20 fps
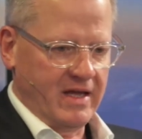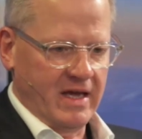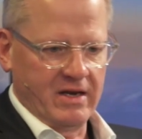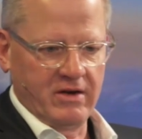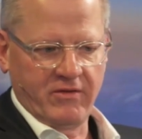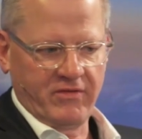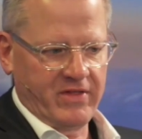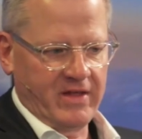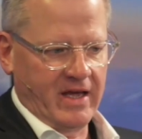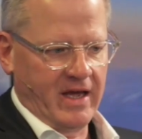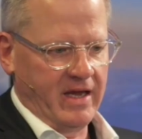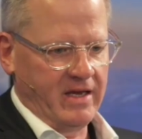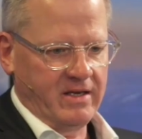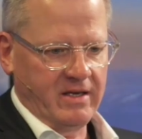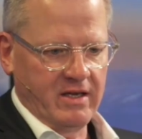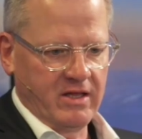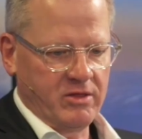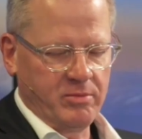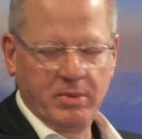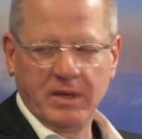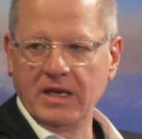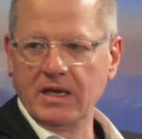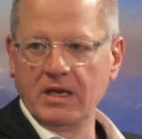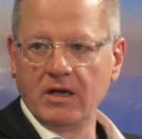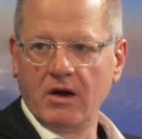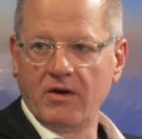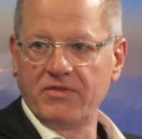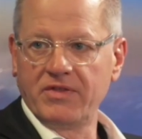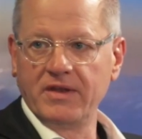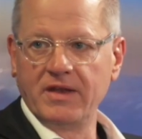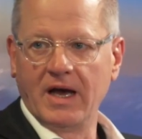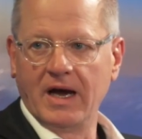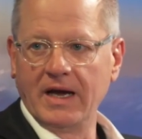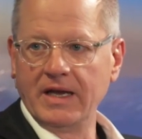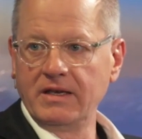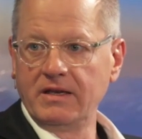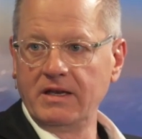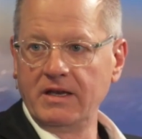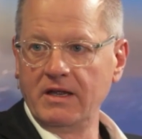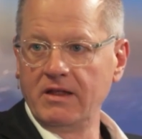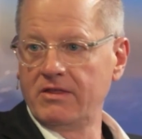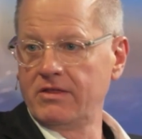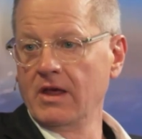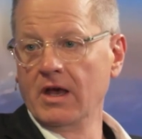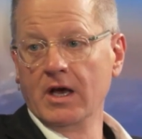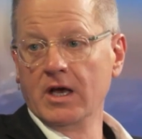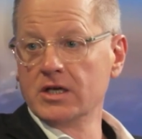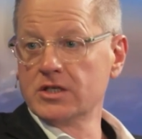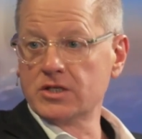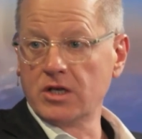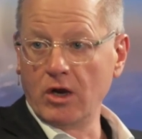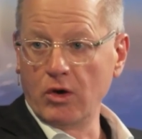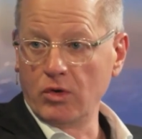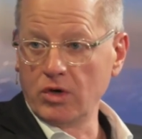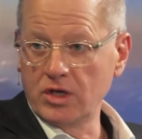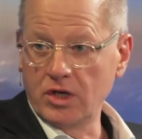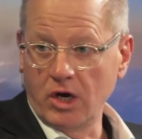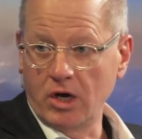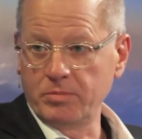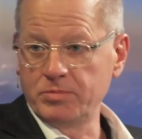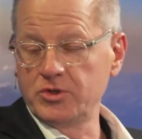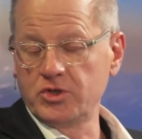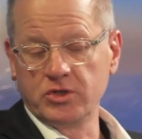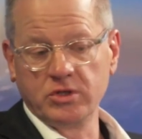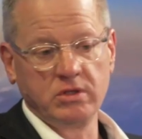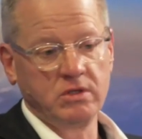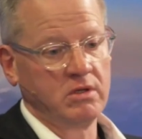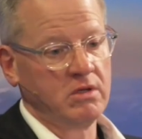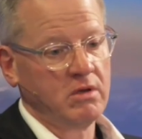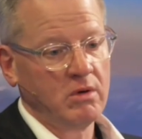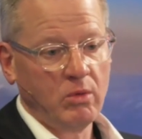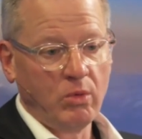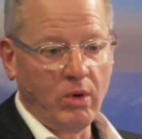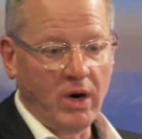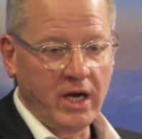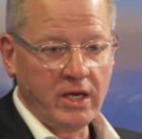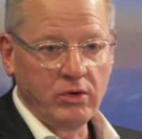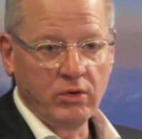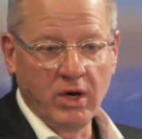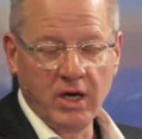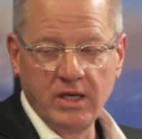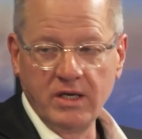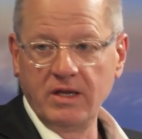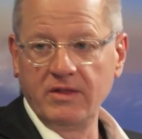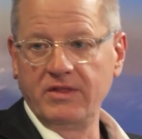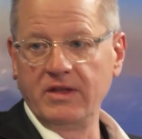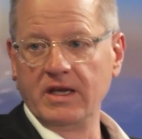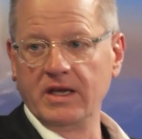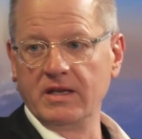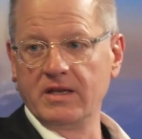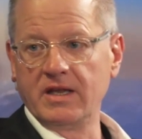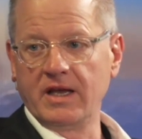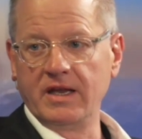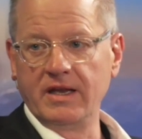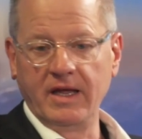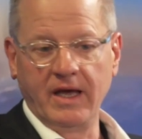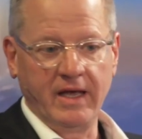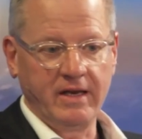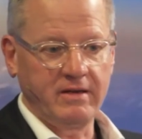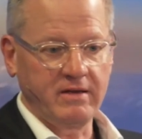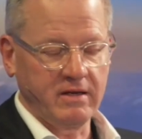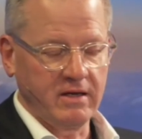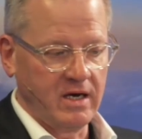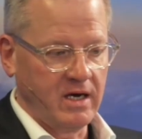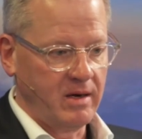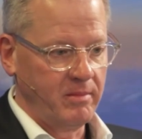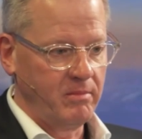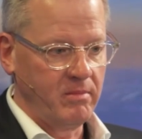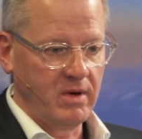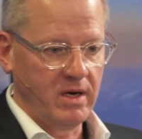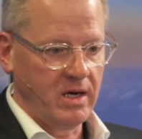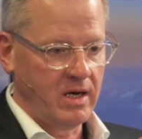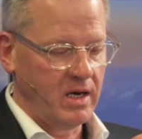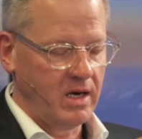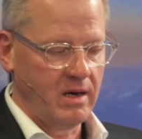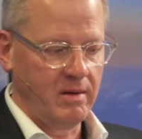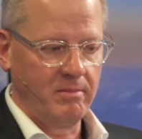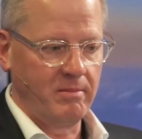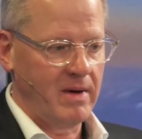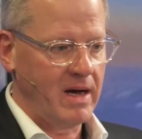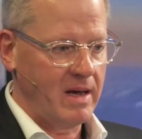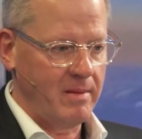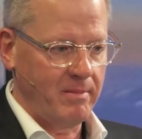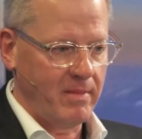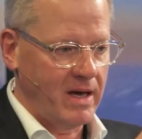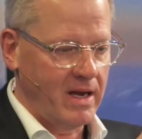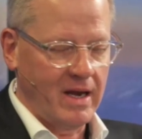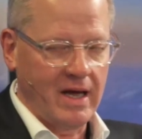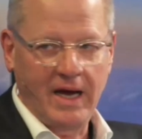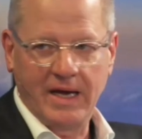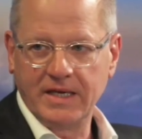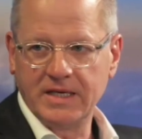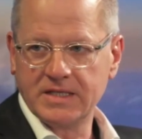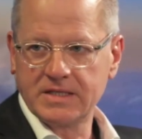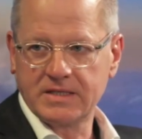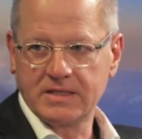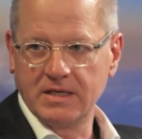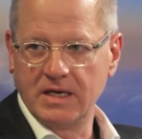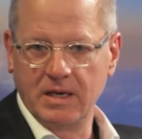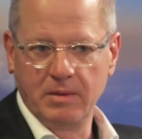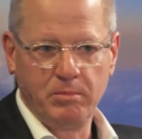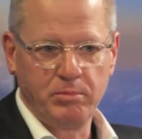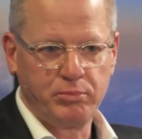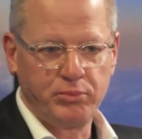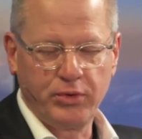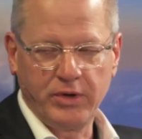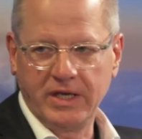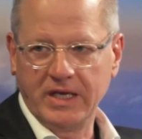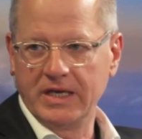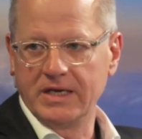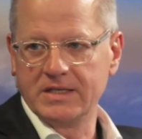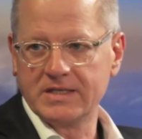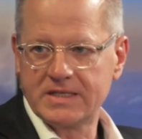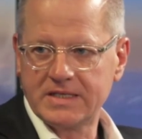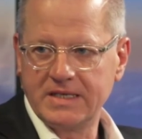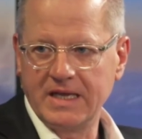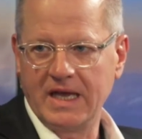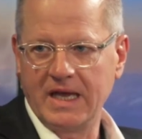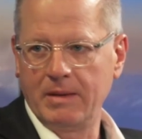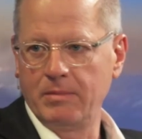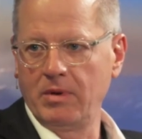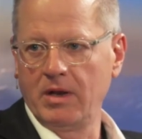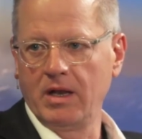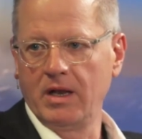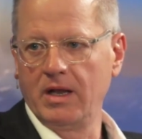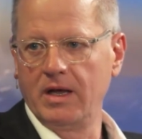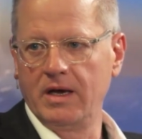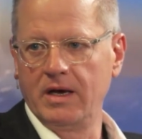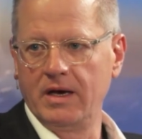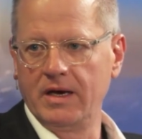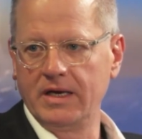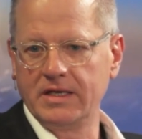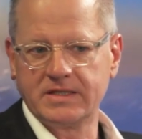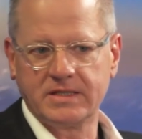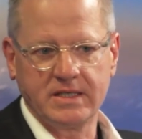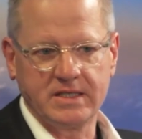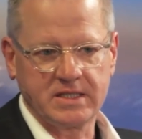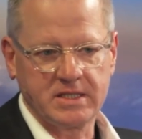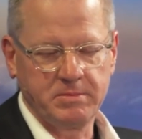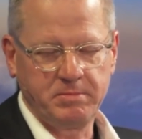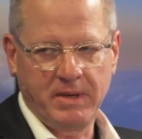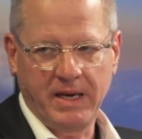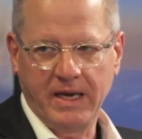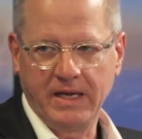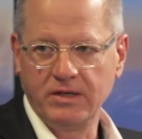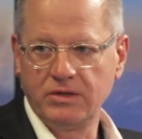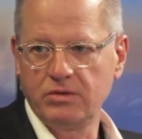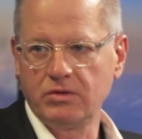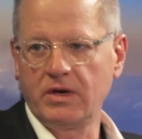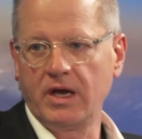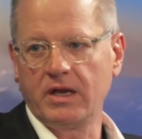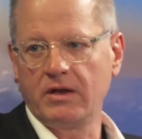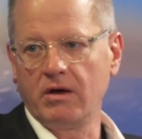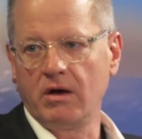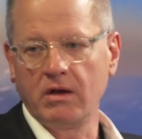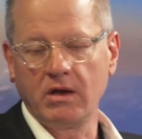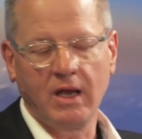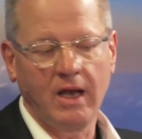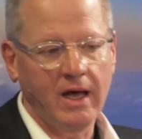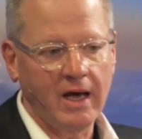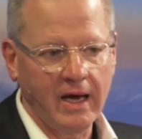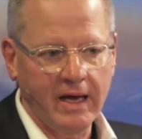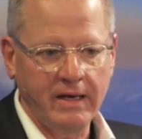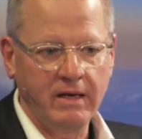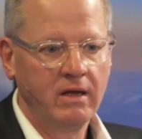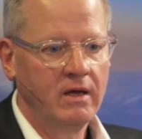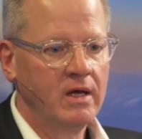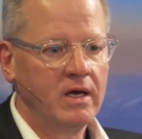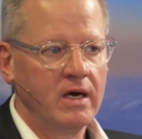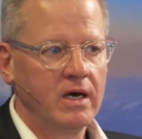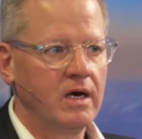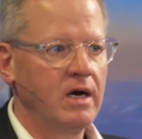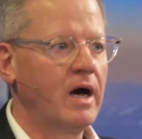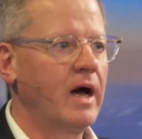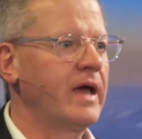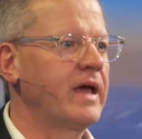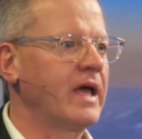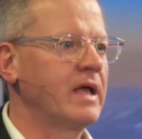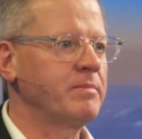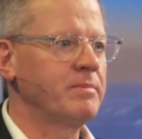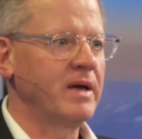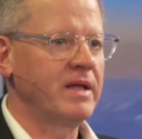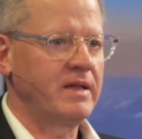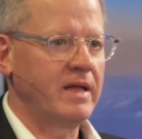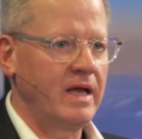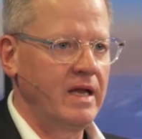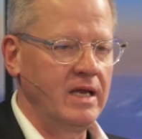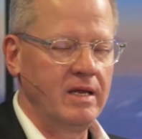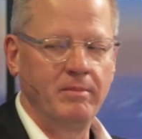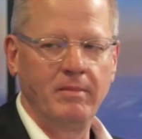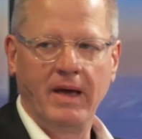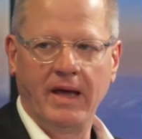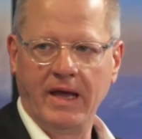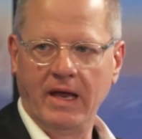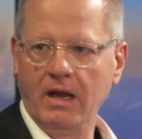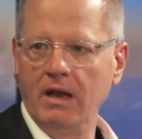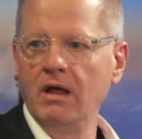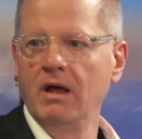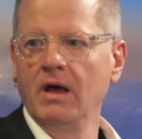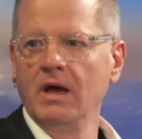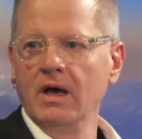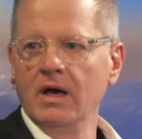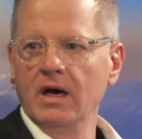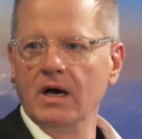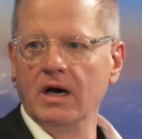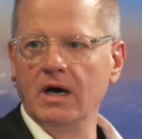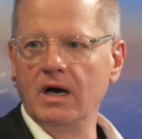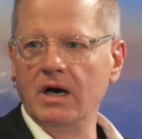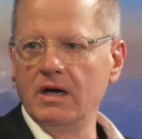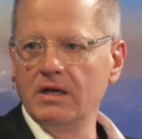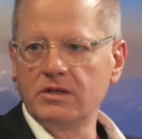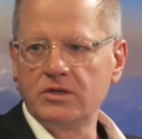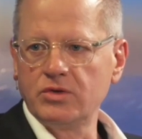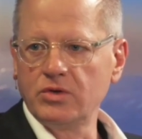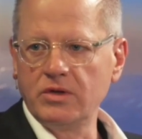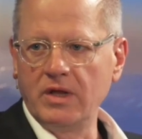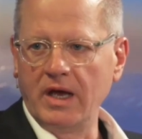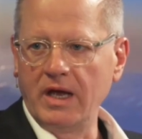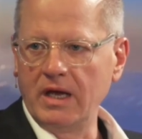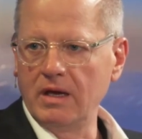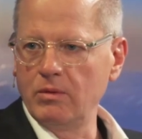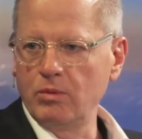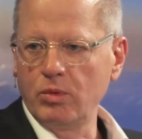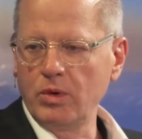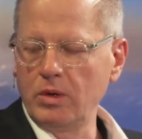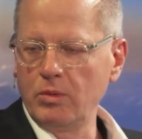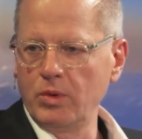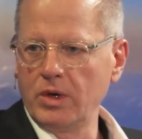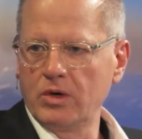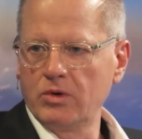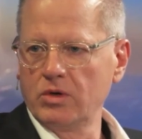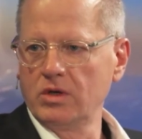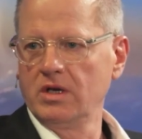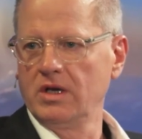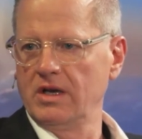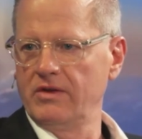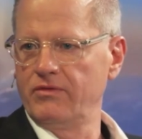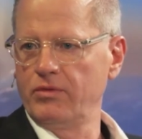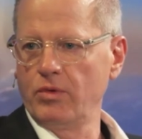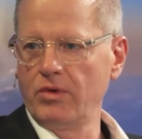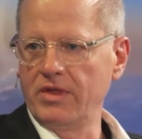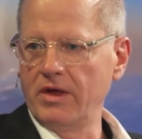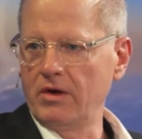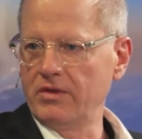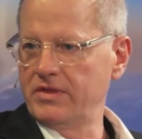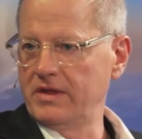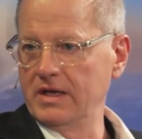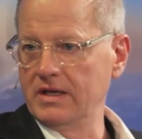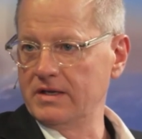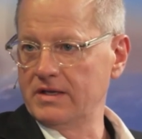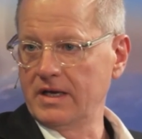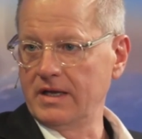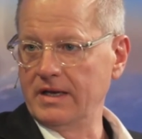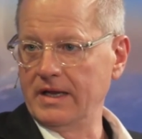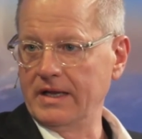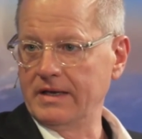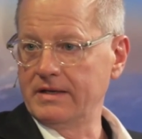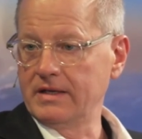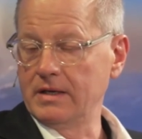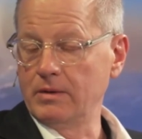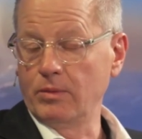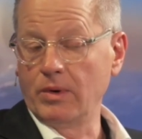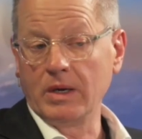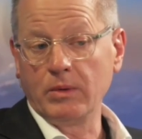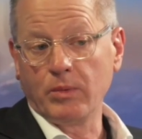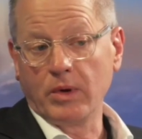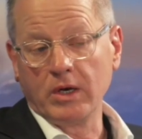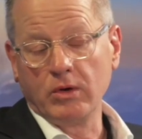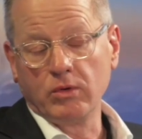at the end of the 80s, beginning of the 90s, slow adoption. Why do I need the internet? My line is pretty unstable. It's a pain to get online. I get my daily mail. Today, we couldn't live without the internet. When